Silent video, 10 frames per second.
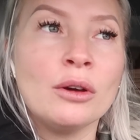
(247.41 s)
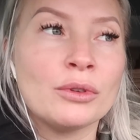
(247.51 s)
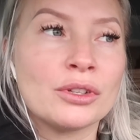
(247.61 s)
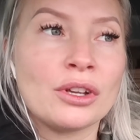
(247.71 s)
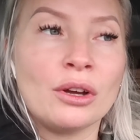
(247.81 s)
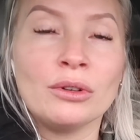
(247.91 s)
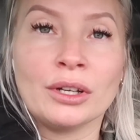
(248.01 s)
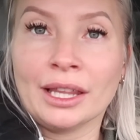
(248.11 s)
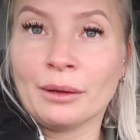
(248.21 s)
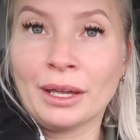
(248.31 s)
We're so
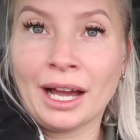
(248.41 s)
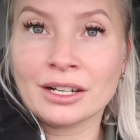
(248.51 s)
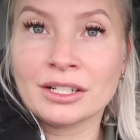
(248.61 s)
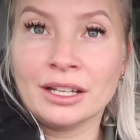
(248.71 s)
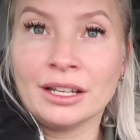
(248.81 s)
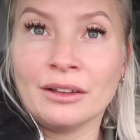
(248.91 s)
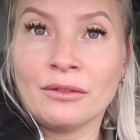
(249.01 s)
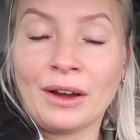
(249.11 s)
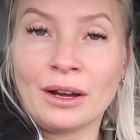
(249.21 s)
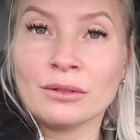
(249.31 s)
lucky that we actually
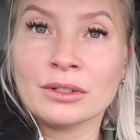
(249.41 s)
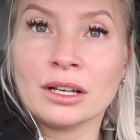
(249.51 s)
found